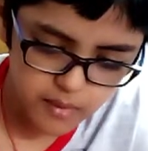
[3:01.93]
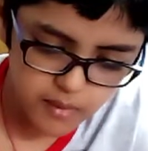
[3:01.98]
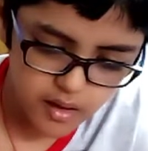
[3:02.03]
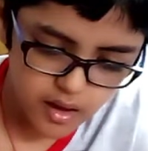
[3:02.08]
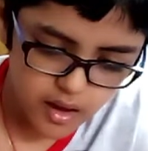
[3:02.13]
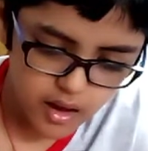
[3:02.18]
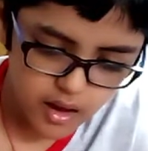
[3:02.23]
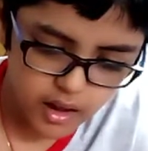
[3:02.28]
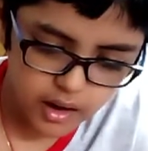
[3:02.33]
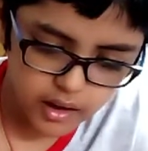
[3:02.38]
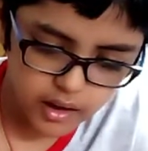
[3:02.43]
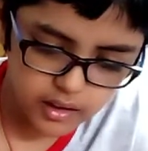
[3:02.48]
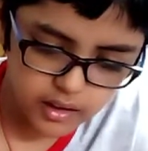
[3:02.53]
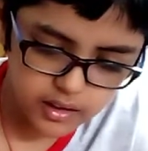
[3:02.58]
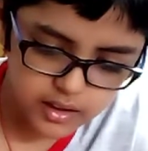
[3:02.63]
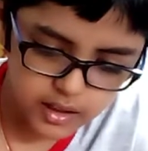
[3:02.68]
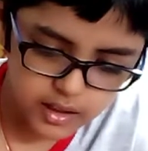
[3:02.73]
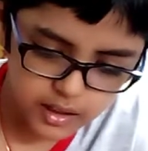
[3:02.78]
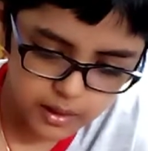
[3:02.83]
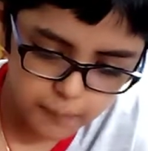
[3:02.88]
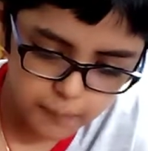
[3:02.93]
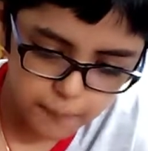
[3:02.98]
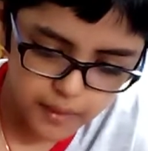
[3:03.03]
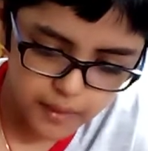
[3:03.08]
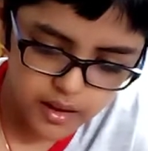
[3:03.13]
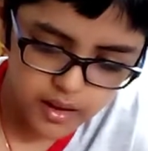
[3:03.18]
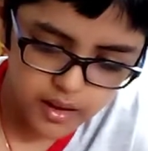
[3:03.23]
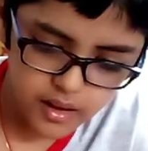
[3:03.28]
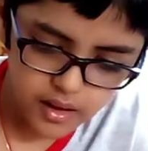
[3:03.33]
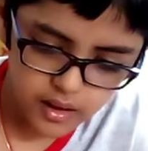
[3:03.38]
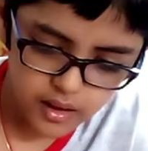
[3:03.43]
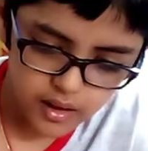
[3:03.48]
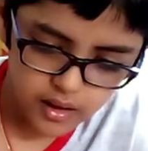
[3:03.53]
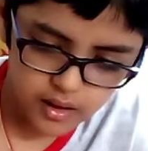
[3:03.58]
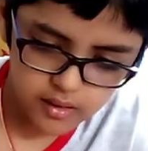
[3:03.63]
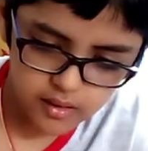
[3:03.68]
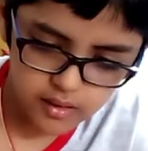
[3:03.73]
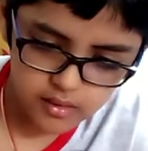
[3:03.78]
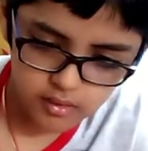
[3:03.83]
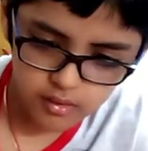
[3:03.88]
and keep it
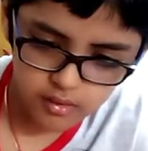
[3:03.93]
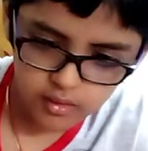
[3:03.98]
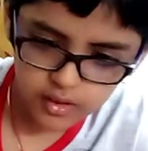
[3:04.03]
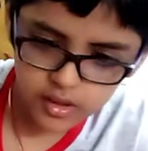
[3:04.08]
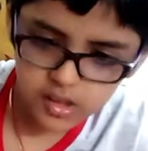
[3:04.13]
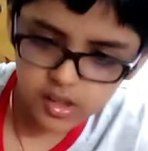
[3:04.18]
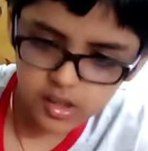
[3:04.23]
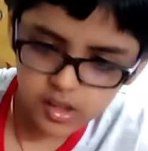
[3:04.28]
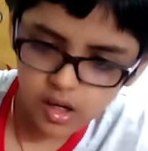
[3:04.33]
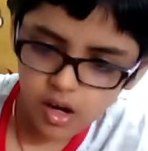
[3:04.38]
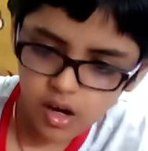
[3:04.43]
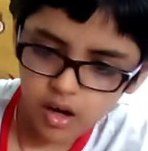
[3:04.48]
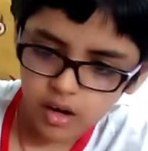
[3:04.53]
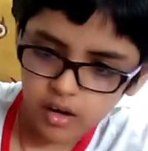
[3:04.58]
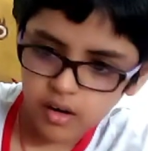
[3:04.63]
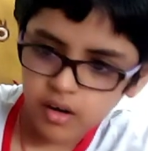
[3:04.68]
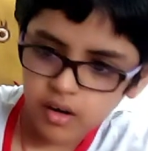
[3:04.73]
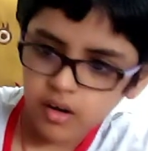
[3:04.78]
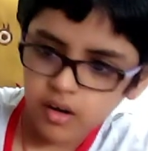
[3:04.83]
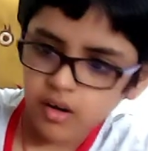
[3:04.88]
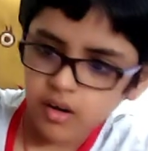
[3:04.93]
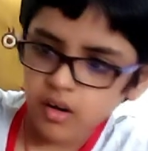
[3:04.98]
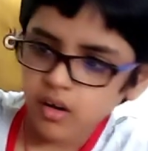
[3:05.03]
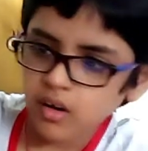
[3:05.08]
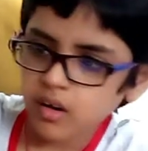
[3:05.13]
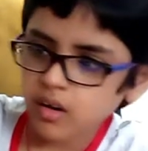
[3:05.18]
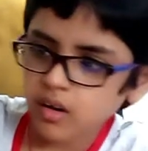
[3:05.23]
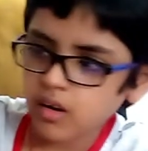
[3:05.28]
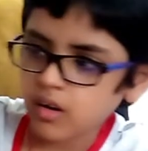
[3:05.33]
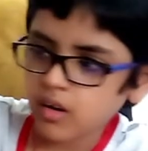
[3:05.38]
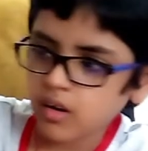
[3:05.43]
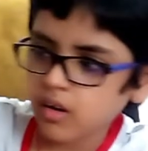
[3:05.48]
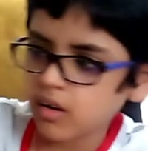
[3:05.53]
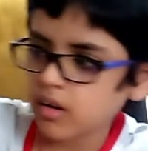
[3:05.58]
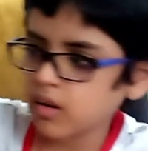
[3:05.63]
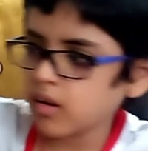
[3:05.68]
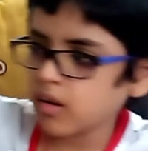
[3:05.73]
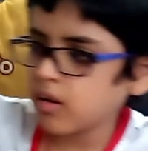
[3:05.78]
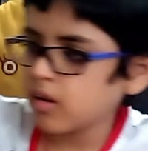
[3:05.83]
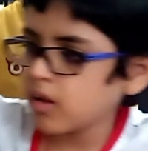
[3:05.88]
into the jar.
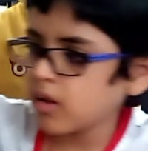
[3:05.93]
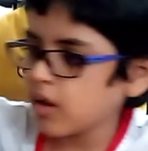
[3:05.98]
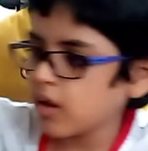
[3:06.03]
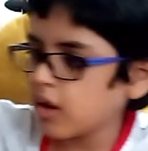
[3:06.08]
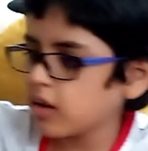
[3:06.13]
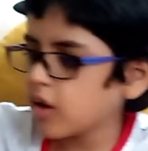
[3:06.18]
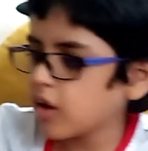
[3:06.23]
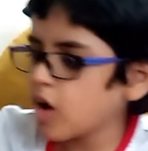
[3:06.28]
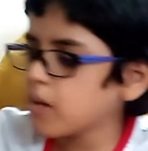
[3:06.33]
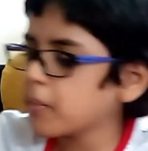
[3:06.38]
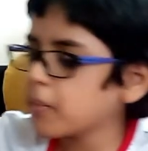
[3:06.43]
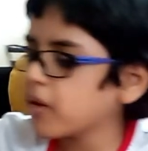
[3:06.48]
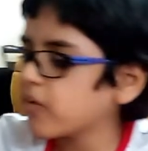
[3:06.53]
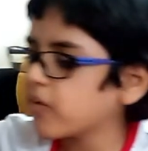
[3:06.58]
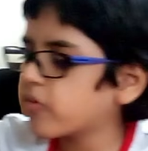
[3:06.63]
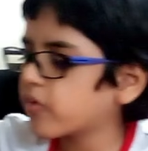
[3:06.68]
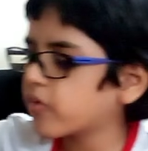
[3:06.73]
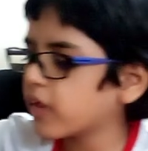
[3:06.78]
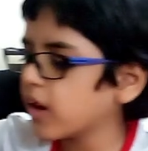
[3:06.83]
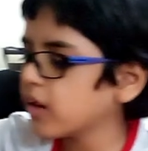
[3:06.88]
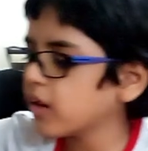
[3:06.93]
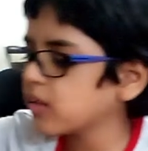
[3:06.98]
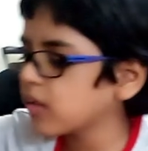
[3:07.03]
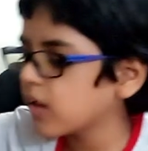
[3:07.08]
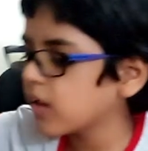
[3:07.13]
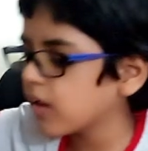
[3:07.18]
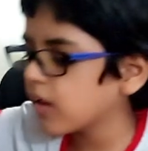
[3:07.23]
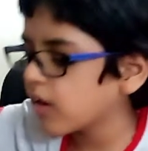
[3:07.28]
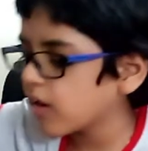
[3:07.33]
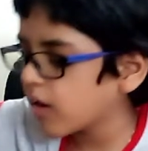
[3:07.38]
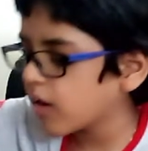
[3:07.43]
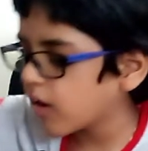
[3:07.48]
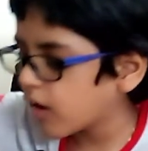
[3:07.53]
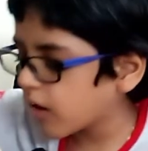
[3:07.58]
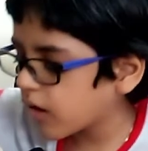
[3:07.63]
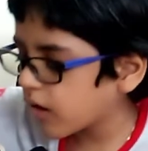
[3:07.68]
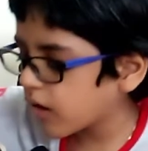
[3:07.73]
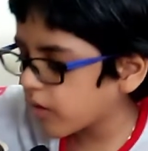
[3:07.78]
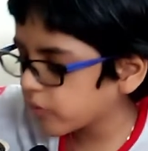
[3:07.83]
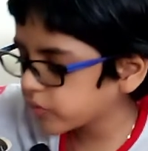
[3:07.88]
Now my friends,
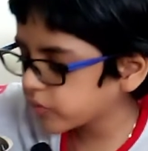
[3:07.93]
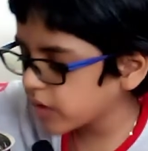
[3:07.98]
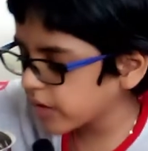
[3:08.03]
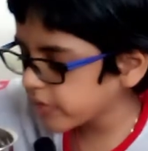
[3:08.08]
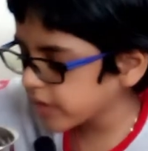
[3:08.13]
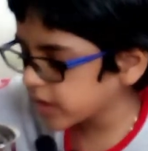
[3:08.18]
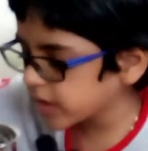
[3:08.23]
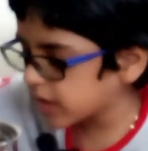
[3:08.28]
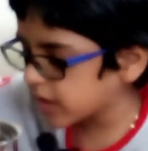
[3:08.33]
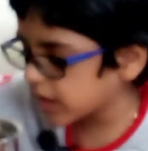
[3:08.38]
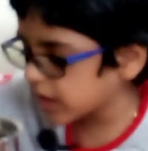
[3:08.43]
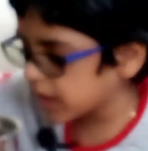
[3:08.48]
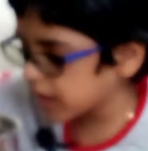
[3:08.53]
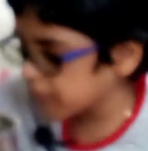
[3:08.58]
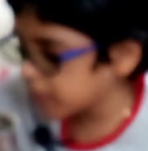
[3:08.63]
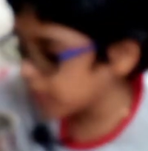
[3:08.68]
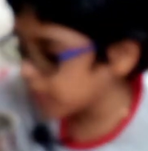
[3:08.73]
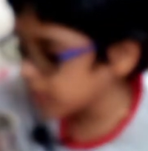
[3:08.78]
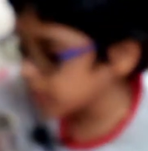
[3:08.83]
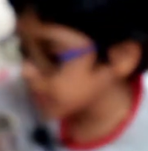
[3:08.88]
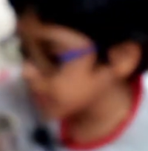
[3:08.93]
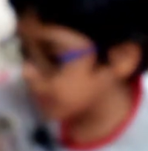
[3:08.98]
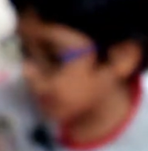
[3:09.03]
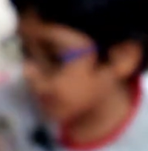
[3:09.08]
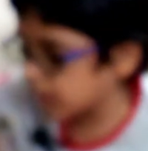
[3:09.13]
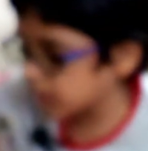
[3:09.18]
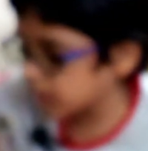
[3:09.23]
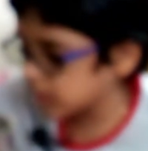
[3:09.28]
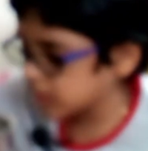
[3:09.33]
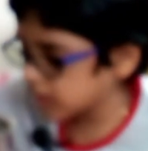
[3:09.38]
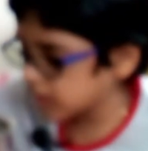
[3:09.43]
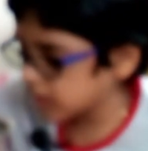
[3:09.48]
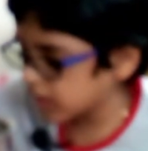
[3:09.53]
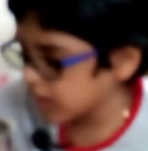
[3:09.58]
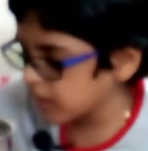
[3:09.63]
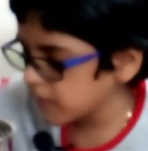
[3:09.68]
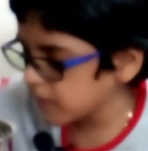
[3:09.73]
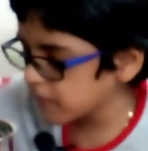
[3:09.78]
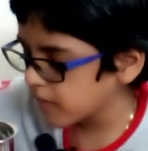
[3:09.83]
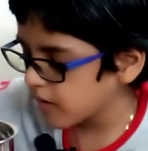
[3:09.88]
after we keep this ice cream,
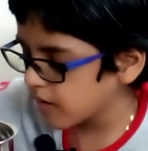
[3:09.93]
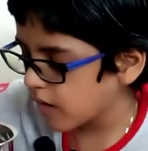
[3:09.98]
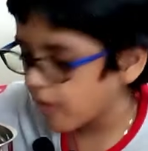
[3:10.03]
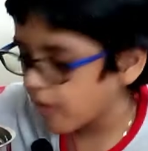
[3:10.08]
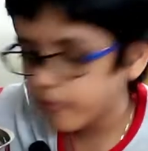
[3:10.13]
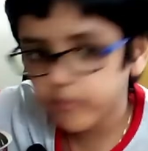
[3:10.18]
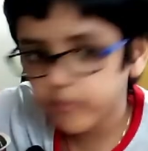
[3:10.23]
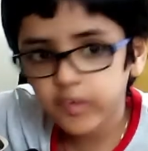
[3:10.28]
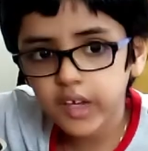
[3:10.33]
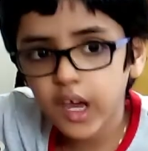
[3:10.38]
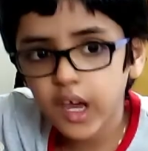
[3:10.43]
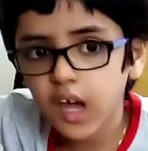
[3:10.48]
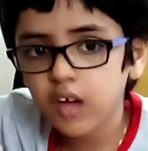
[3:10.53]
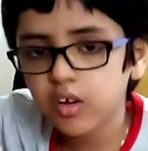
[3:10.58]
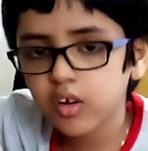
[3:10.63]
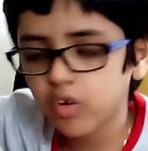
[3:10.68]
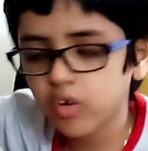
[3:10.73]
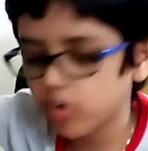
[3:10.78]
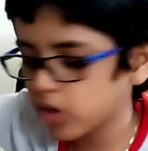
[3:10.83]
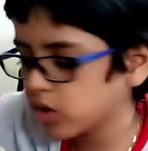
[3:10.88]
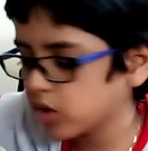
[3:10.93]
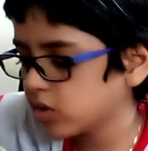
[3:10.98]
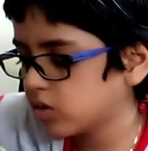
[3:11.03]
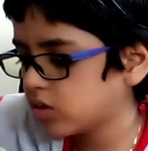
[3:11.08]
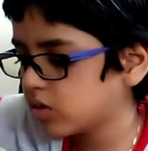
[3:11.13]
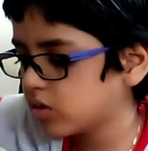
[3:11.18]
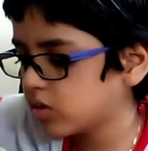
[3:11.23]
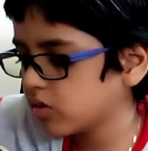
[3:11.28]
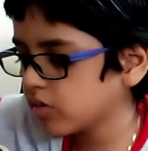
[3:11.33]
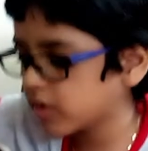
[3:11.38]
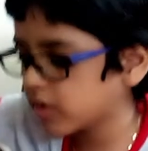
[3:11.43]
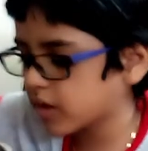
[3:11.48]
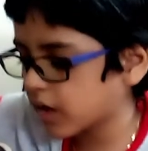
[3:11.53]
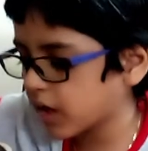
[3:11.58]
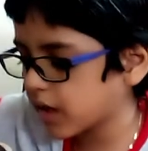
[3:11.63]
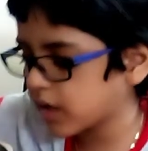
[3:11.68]
we are going to grind